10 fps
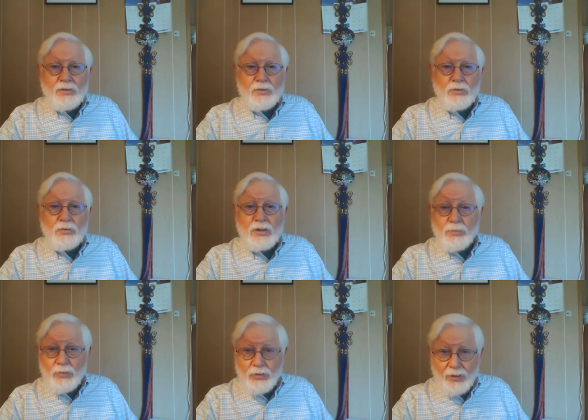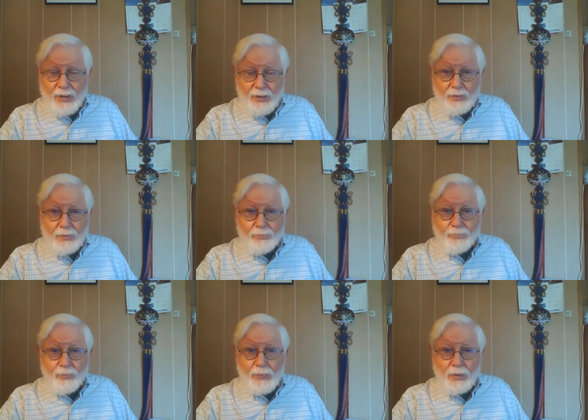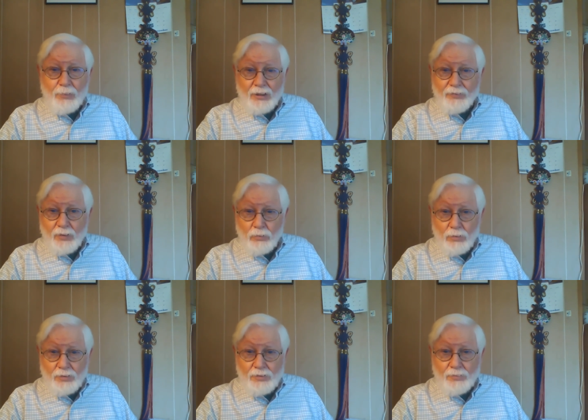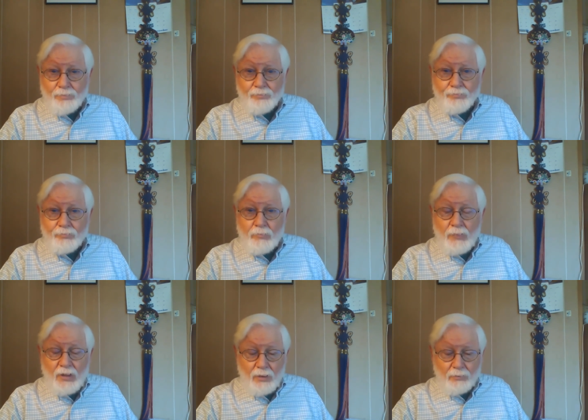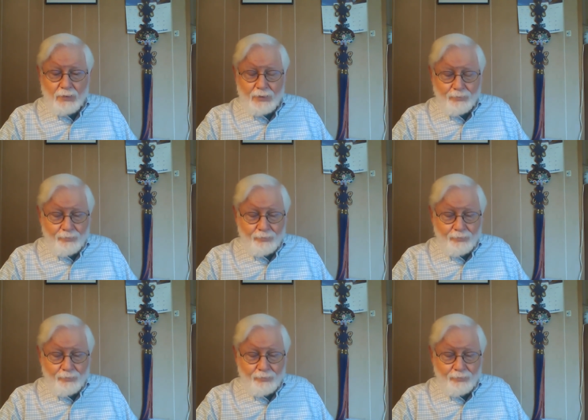to communicate about the course. All right?